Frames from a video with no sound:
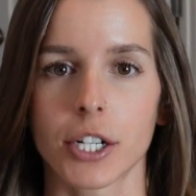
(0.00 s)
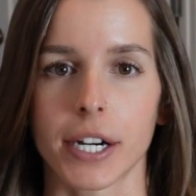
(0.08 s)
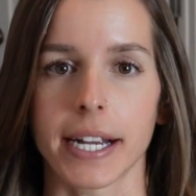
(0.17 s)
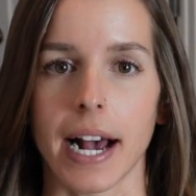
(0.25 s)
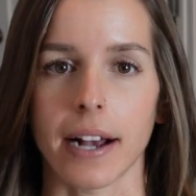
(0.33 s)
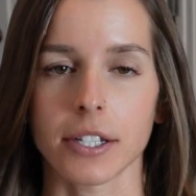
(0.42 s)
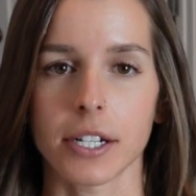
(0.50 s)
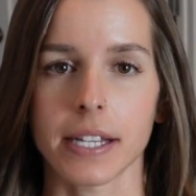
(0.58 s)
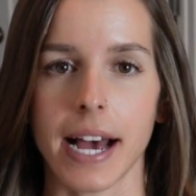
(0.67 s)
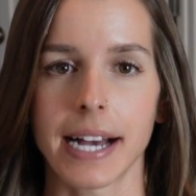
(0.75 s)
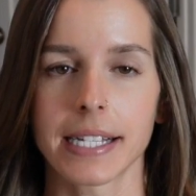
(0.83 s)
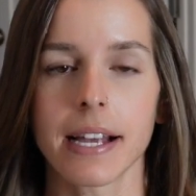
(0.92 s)
during
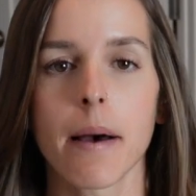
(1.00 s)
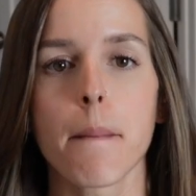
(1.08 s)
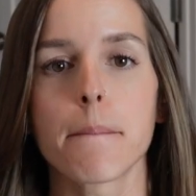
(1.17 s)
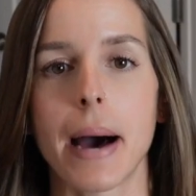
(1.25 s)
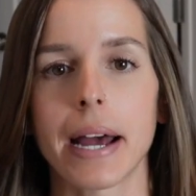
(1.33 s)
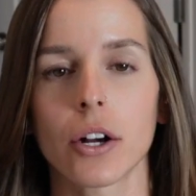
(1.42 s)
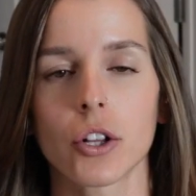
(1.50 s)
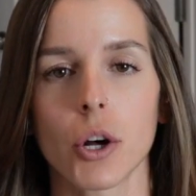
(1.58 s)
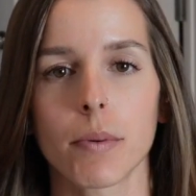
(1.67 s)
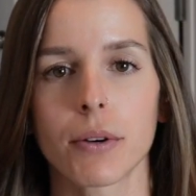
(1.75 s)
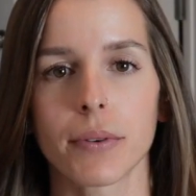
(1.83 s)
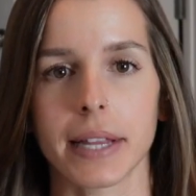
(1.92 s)
exercise,
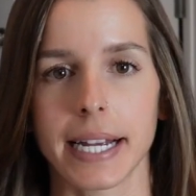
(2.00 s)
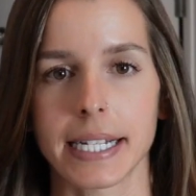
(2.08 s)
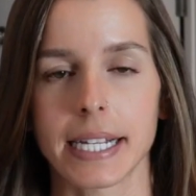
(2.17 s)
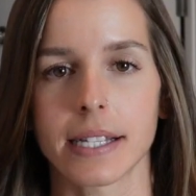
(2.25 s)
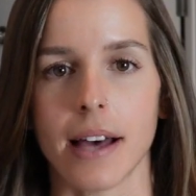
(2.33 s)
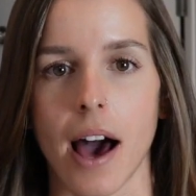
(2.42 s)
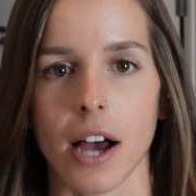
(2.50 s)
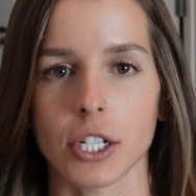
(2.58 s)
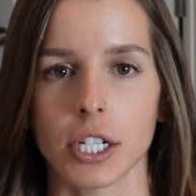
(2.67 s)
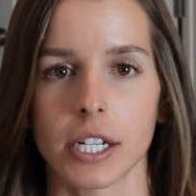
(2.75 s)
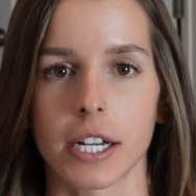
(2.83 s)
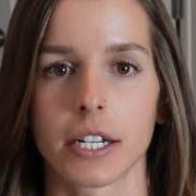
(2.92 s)
myoglobin releases the
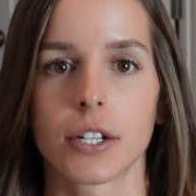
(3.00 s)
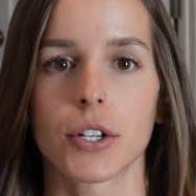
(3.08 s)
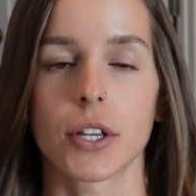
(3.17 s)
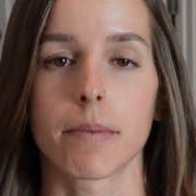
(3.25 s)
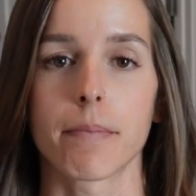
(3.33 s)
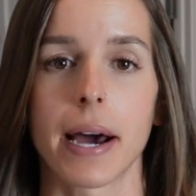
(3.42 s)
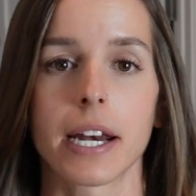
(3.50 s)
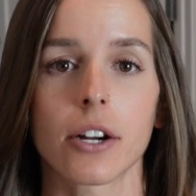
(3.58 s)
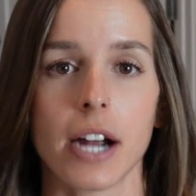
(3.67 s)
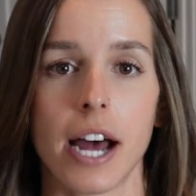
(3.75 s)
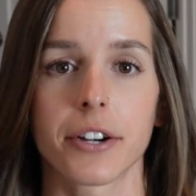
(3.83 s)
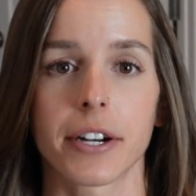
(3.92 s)
oxygen to the
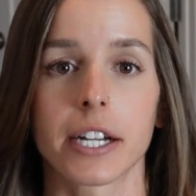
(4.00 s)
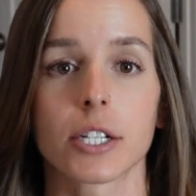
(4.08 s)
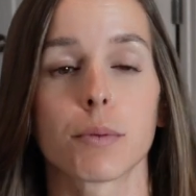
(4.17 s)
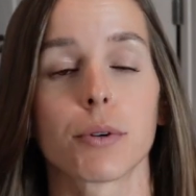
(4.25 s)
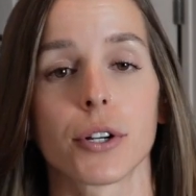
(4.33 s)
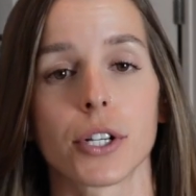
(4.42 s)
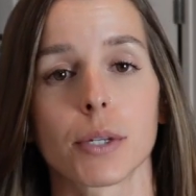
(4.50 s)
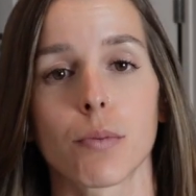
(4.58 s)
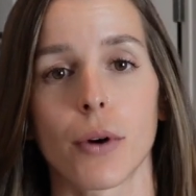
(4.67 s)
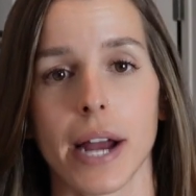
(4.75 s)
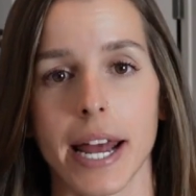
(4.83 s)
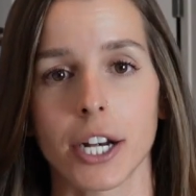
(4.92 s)
mitochondria to produce
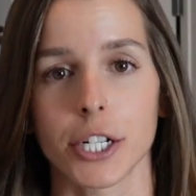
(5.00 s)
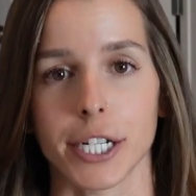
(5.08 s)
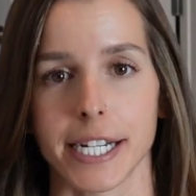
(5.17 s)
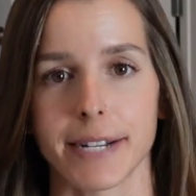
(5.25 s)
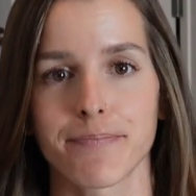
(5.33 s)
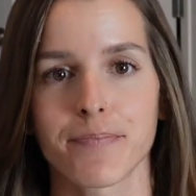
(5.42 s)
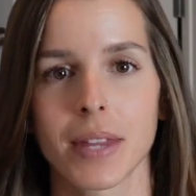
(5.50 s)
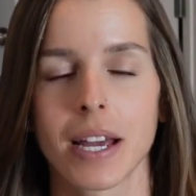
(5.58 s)
more energy.